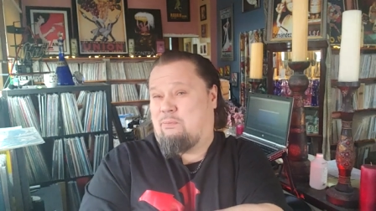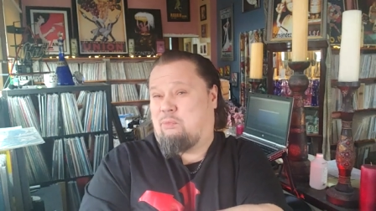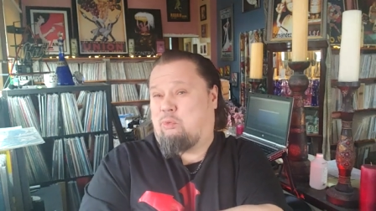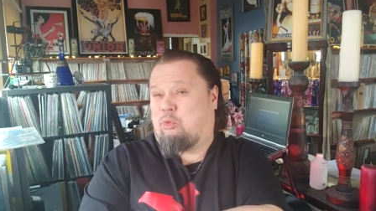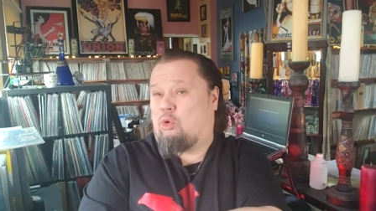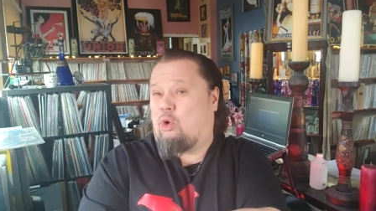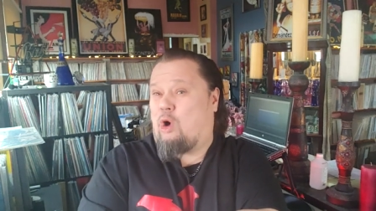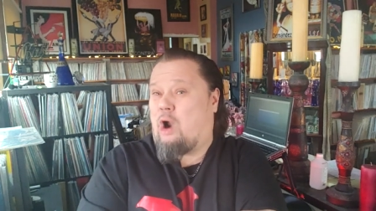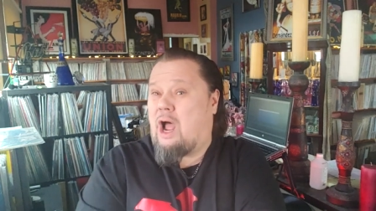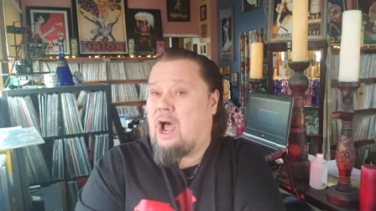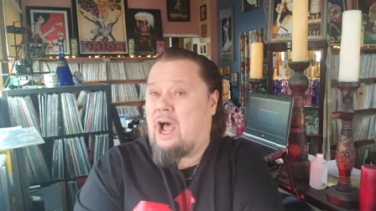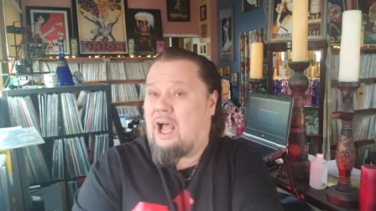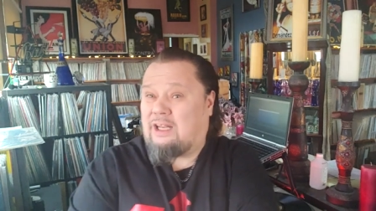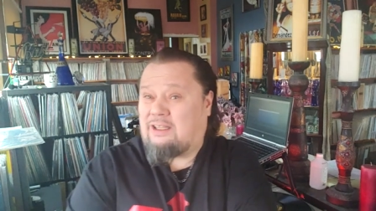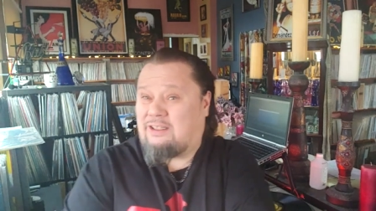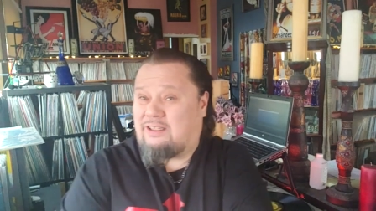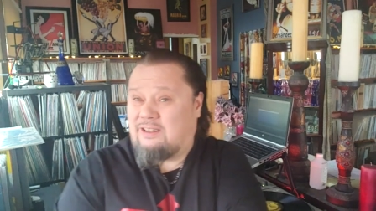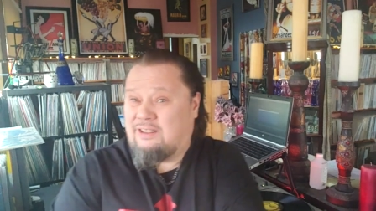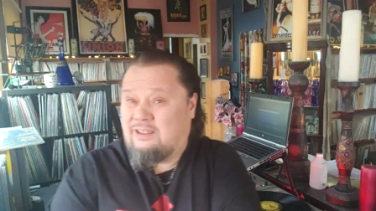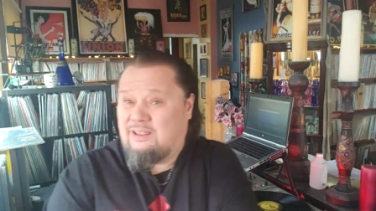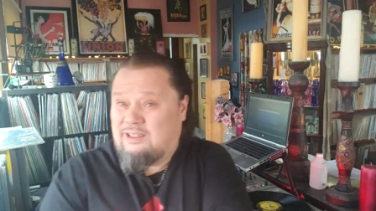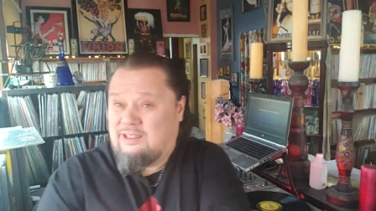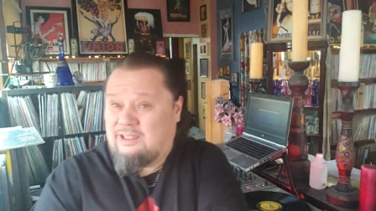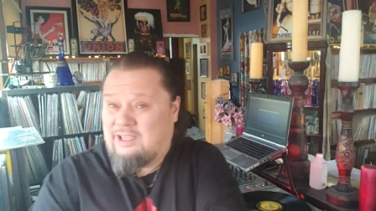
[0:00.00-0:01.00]

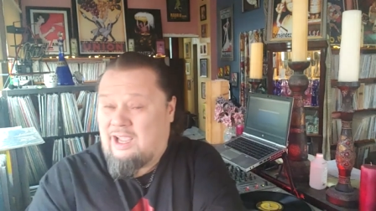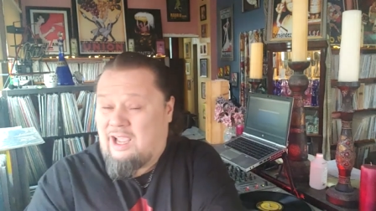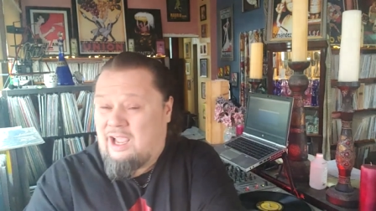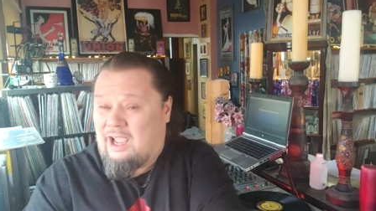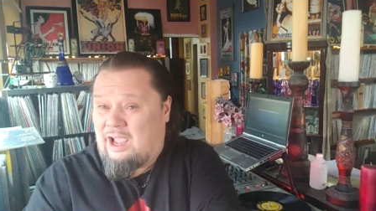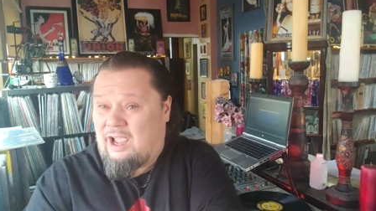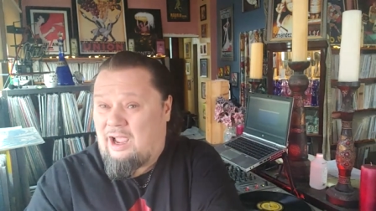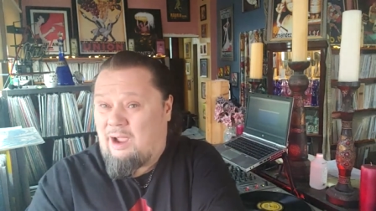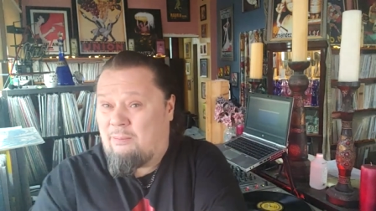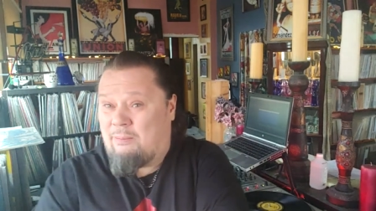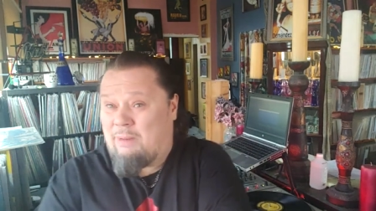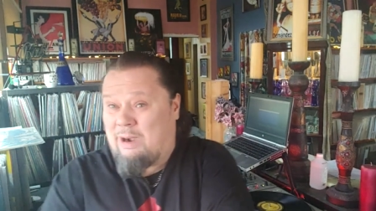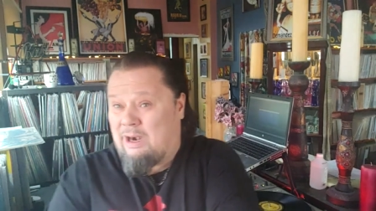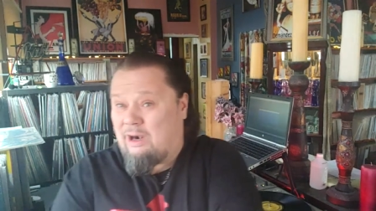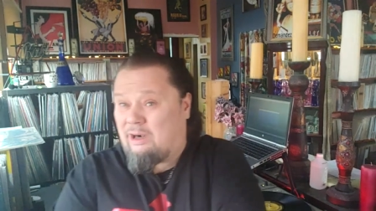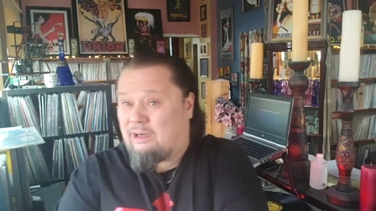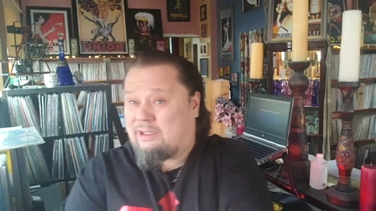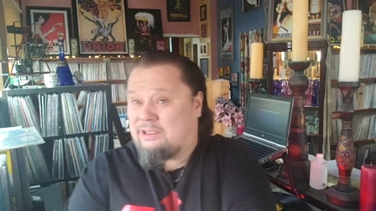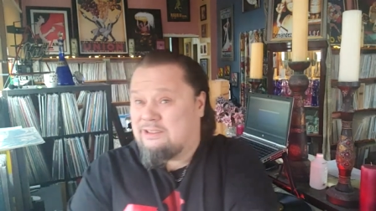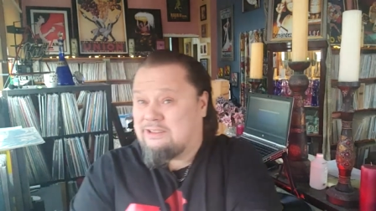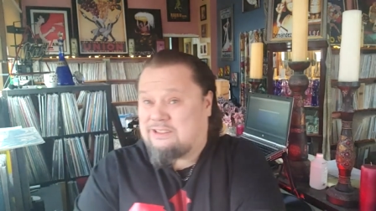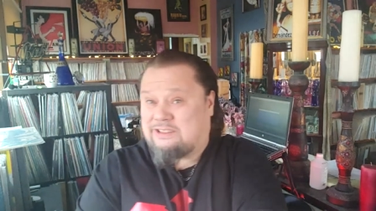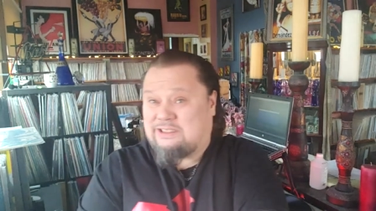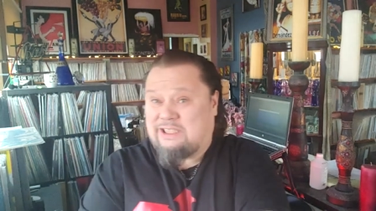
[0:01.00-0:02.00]
brought
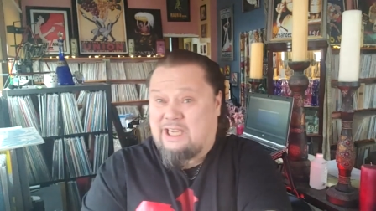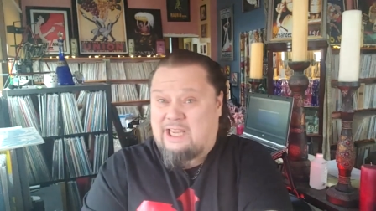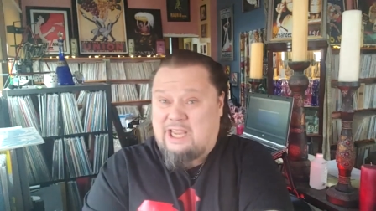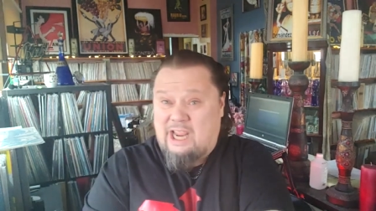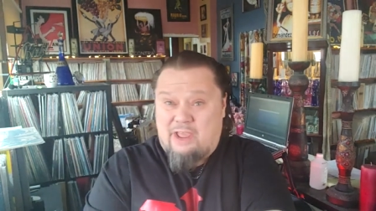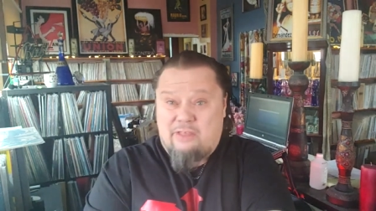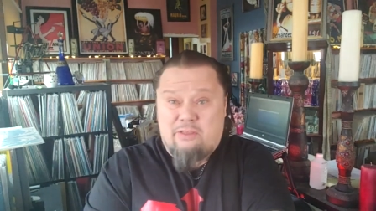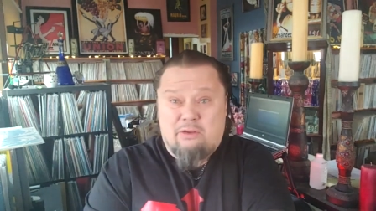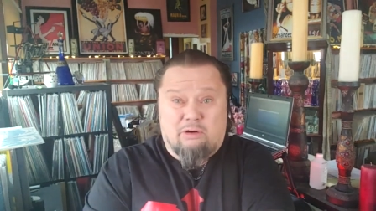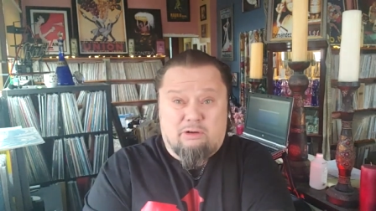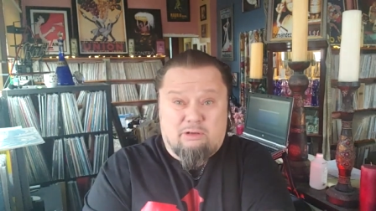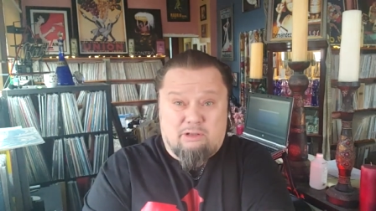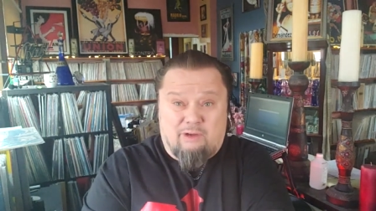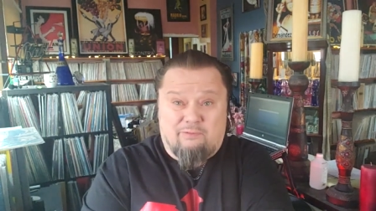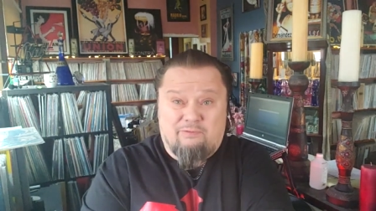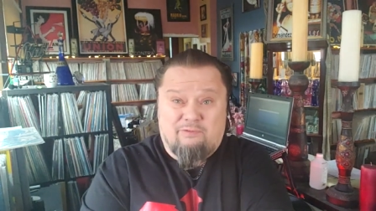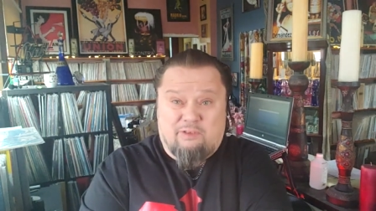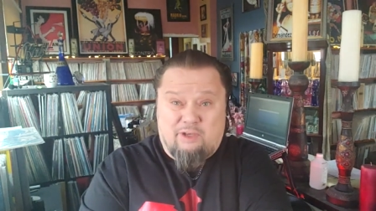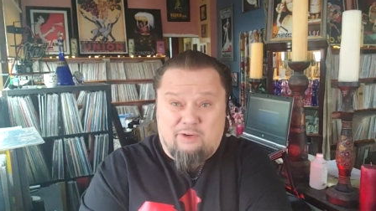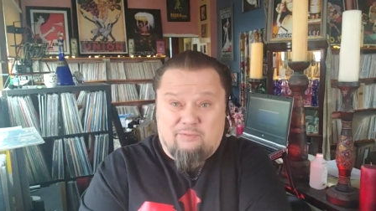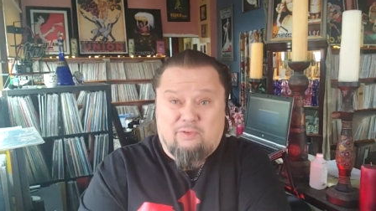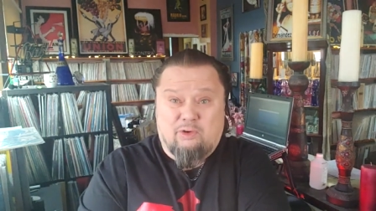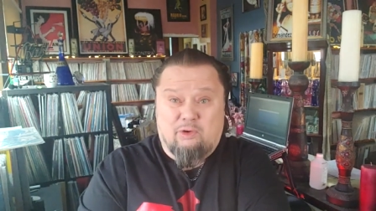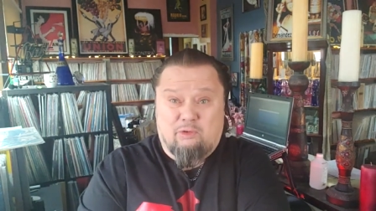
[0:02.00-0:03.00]
Americans together of
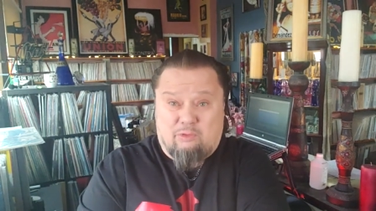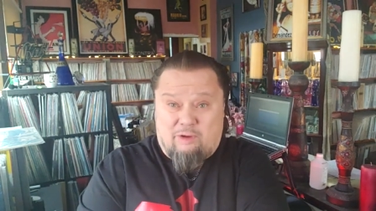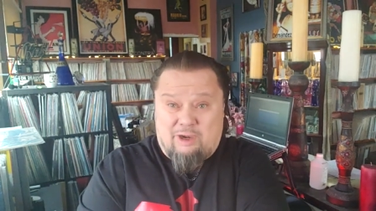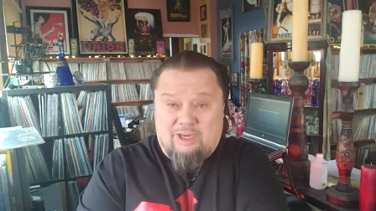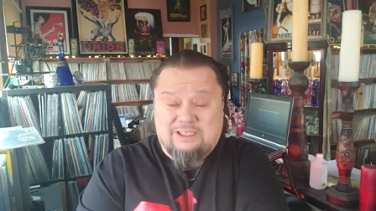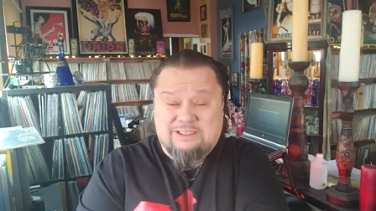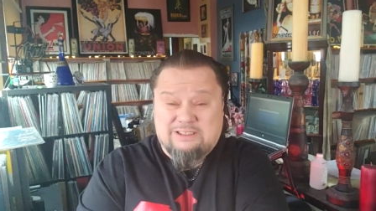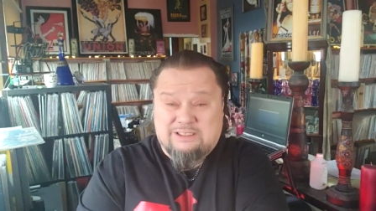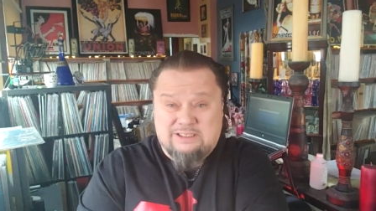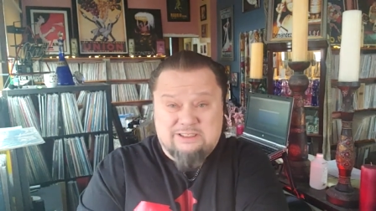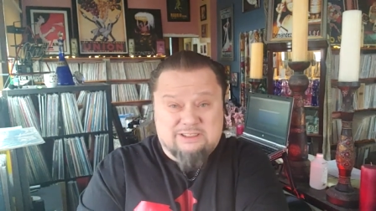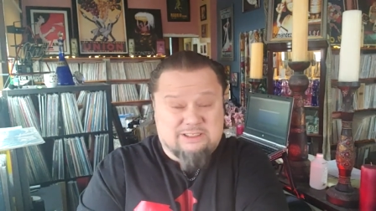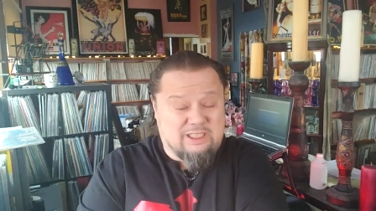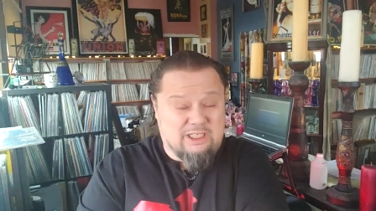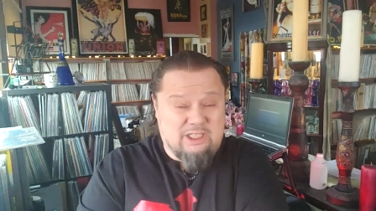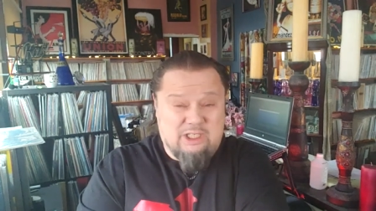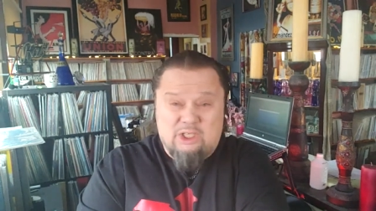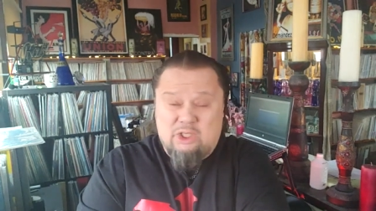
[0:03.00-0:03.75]
different races